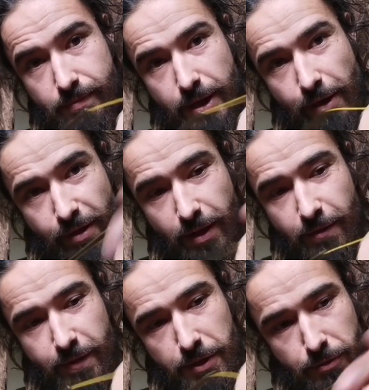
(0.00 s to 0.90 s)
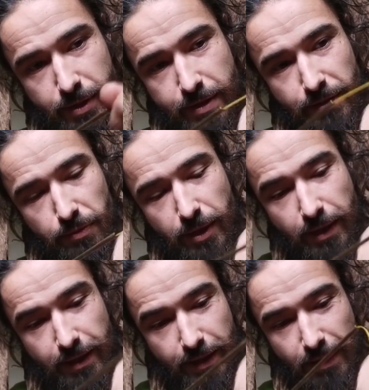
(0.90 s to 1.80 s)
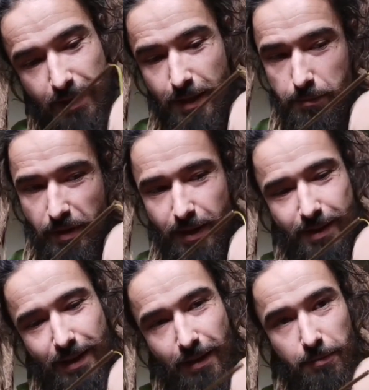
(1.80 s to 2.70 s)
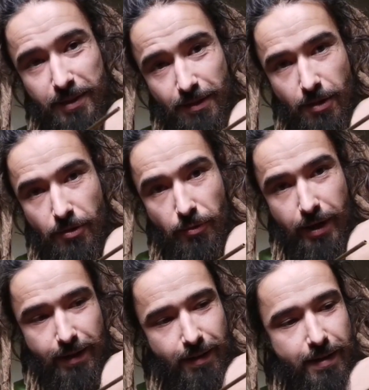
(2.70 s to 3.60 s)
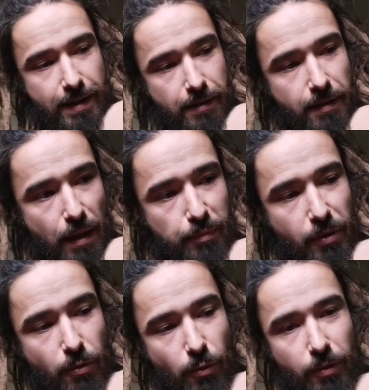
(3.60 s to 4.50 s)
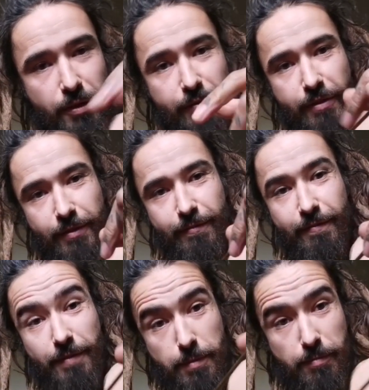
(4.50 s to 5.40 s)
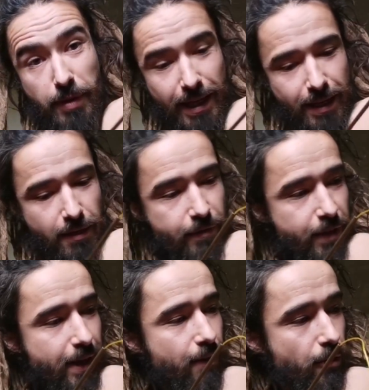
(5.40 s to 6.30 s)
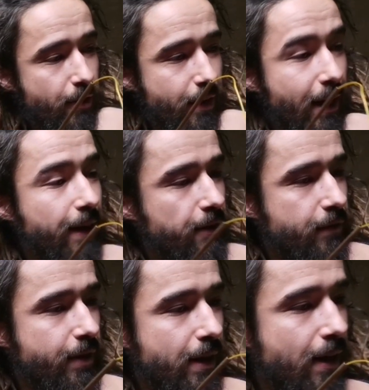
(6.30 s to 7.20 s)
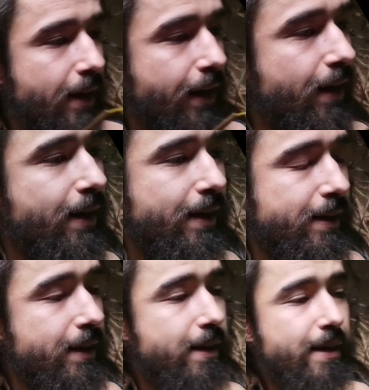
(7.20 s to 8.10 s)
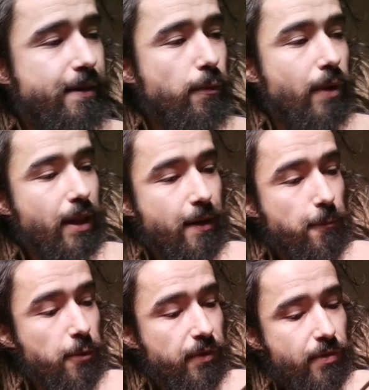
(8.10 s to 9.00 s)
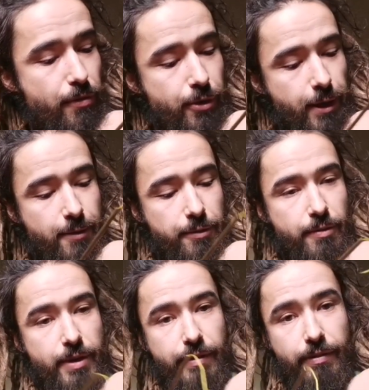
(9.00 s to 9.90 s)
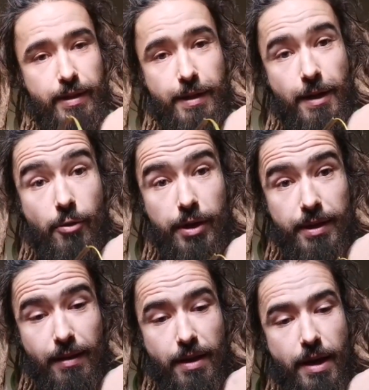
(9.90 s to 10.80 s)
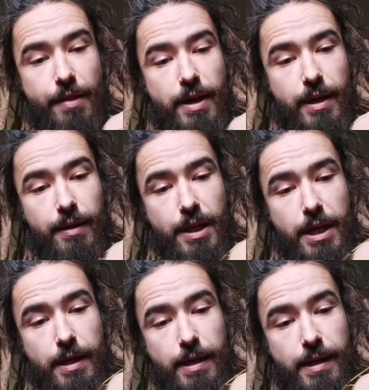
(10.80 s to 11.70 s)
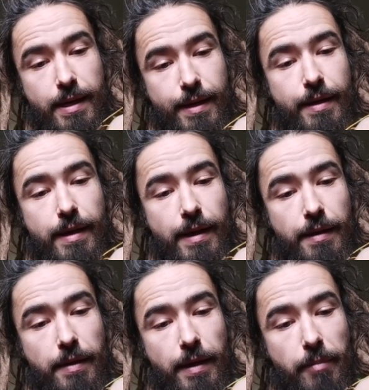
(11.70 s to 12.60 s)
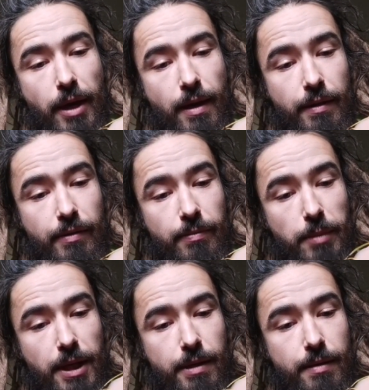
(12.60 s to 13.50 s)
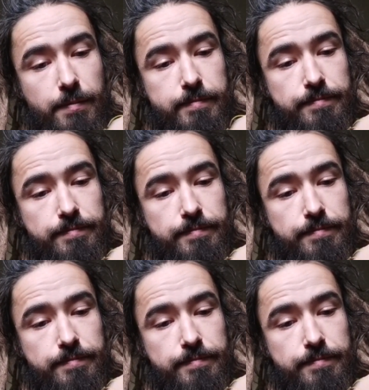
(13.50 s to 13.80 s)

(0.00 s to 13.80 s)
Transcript: But I think if I do it this way, I keep the entanglement low. I kept hold of the, the beginning of that or the end of that line while I was throwing out the rest. And now I take the other end and I make ends meet.